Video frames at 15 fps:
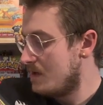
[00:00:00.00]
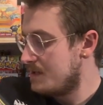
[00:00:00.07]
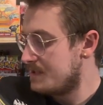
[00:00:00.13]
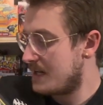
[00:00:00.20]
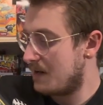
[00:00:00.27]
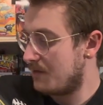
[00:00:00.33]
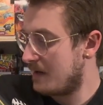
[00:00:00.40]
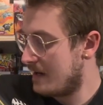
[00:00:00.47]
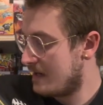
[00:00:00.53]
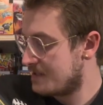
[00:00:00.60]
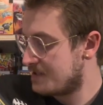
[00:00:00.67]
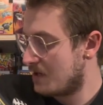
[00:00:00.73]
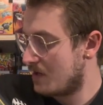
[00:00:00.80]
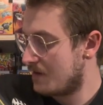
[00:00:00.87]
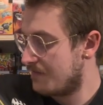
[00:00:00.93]

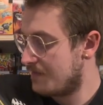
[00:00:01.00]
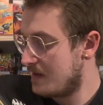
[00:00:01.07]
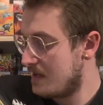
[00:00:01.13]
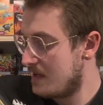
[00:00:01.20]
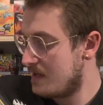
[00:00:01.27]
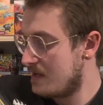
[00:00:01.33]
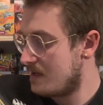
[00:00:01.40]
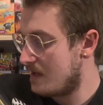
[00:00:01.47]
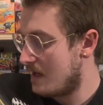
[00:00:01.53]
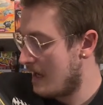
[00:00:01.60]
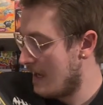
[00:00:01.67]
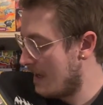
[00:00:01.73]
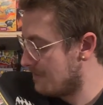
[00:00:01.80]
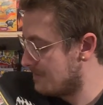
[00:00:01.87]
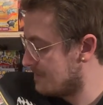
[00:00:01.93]
Tyranitar V,
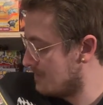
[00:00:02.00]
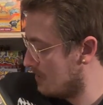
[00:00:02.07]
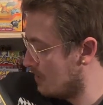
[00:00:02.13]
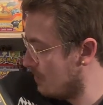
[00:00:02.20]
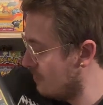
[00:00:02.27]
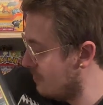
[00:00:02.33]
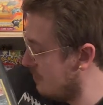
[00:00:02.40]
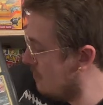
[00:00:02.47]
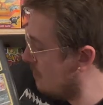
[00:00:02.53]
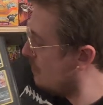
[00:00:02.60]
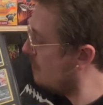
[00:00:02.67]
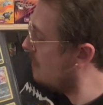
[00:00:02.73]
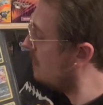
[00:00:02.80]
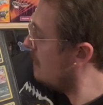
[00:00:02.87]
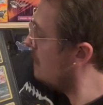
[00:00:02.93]

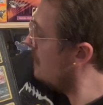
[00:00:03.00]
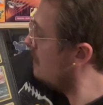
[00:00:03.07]
Obstagoon.